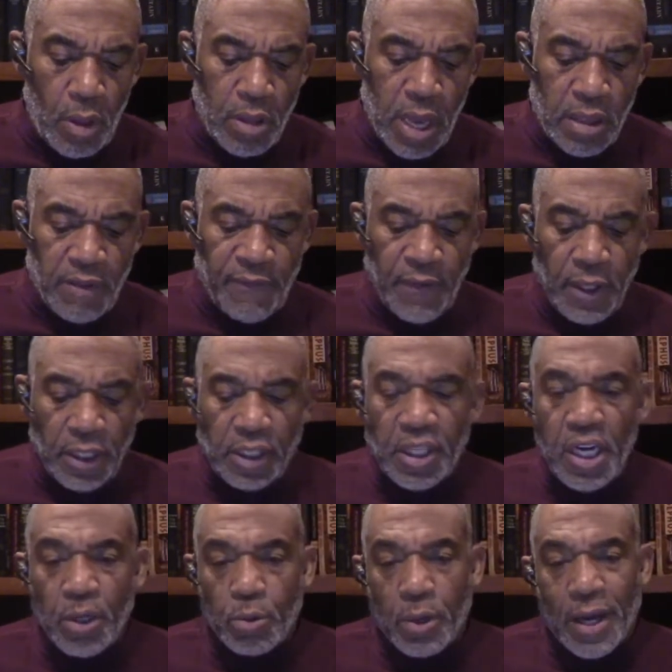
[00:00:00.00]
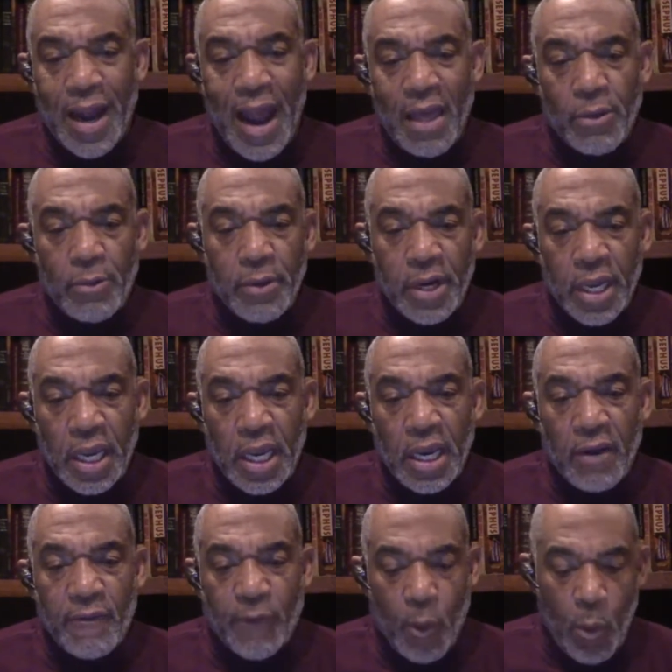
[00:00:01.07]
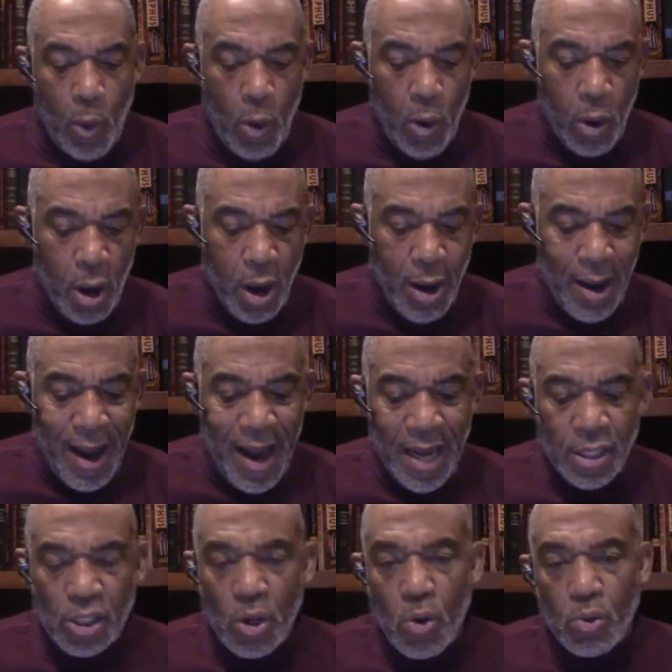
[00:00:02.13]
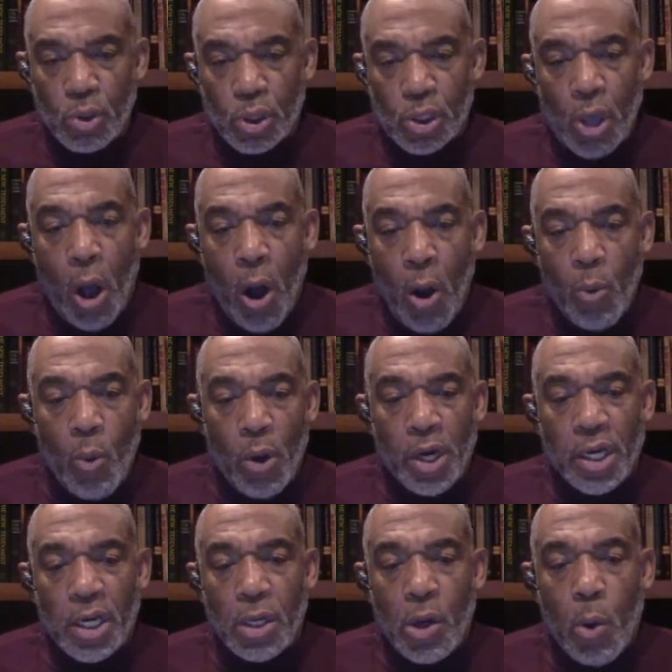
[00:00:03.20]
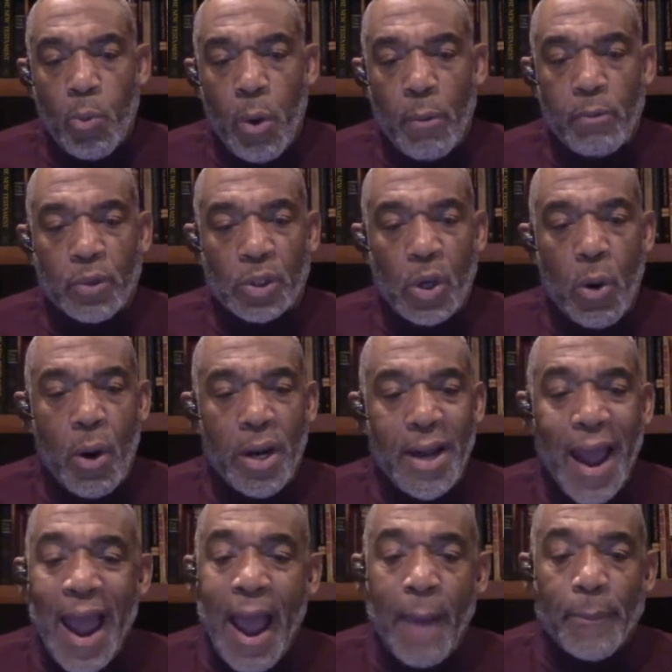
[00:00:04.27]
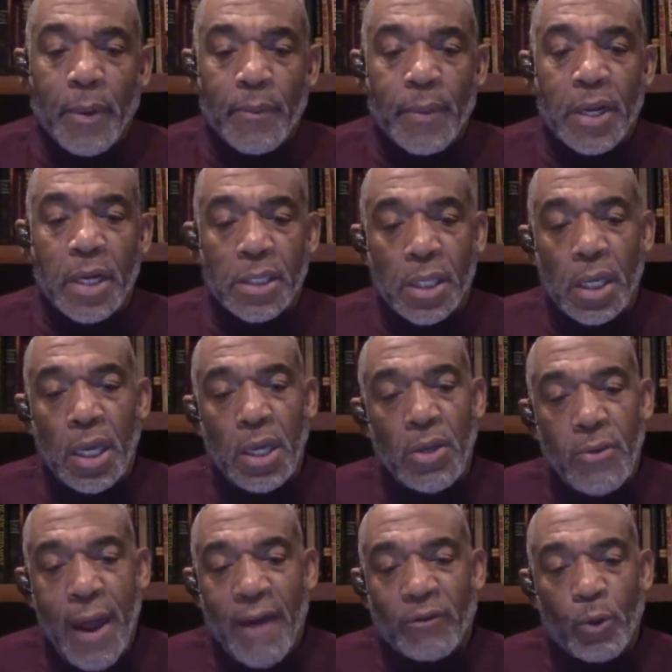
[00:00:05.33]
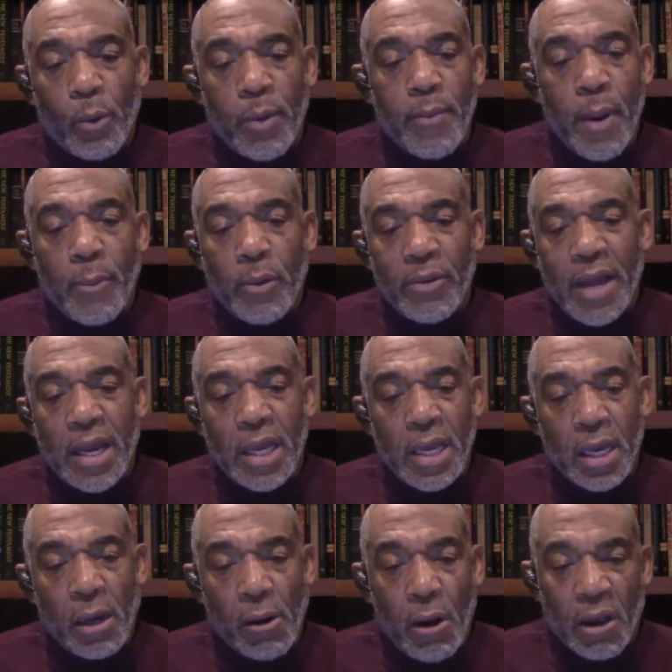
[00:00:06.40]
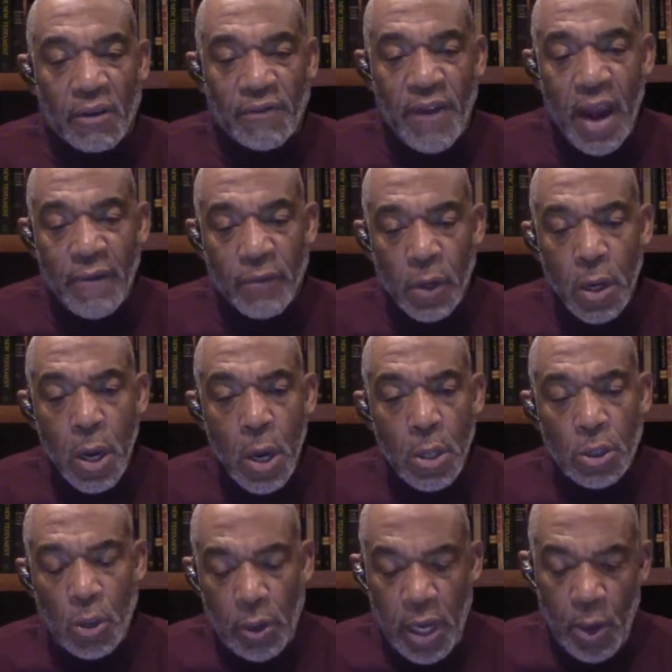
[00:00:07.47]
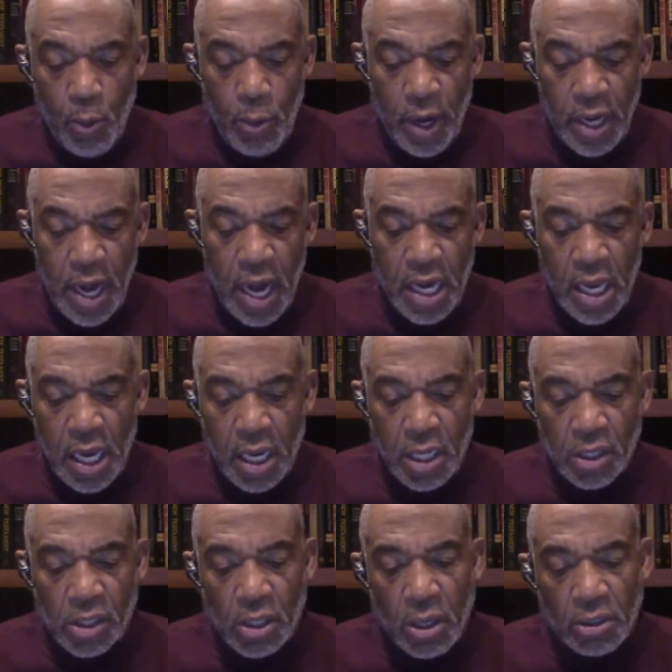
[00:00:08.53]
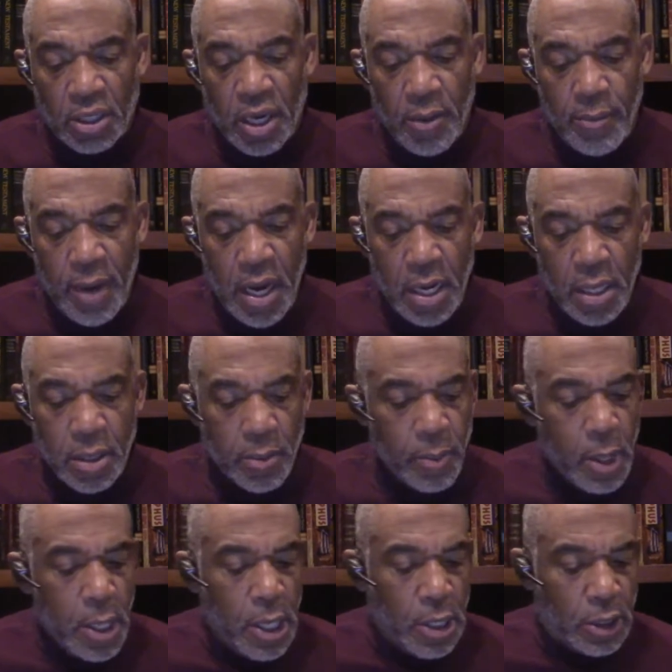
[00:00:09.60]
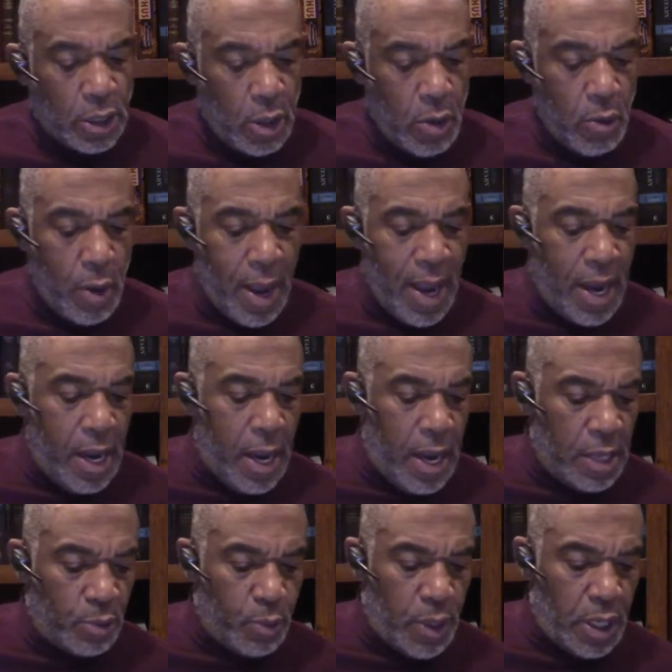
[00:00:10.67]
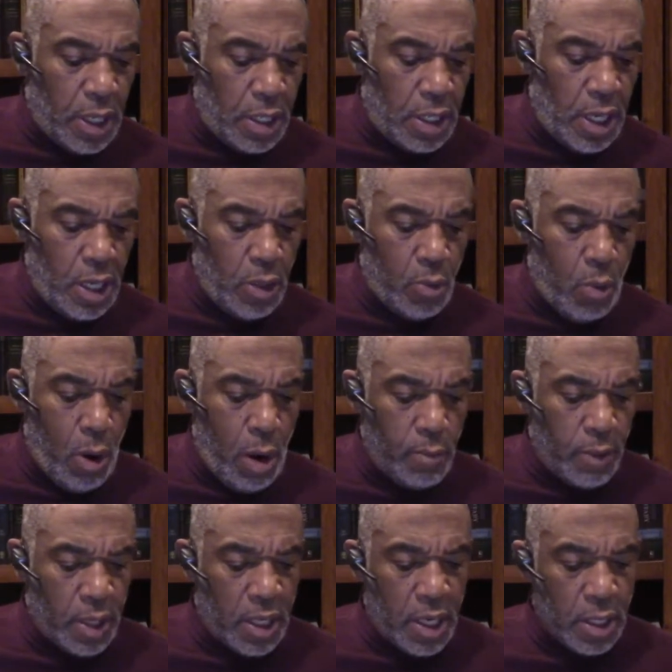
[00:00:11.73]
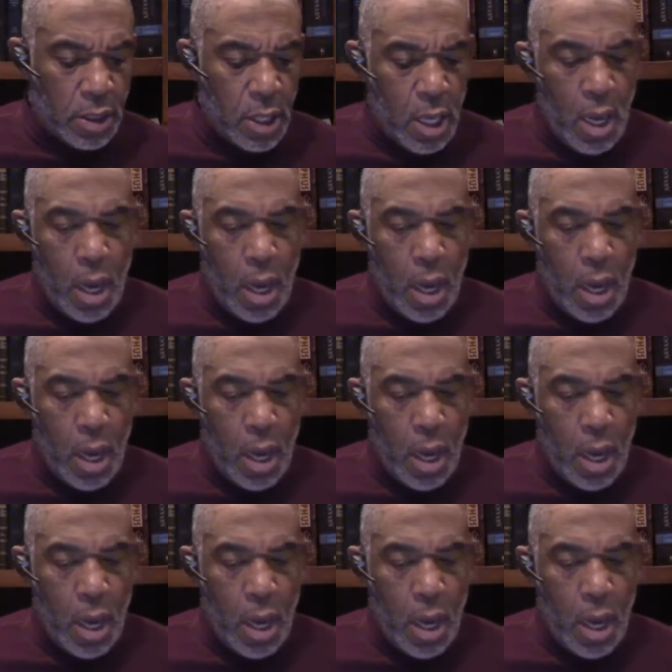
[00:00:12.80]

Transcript: that the Philistines were gathering again for war. And so Saul wanted to know what was going to happen, because again, you have to remember that he had lost favor. So he went and he consulted a medium. So as we continue on with this,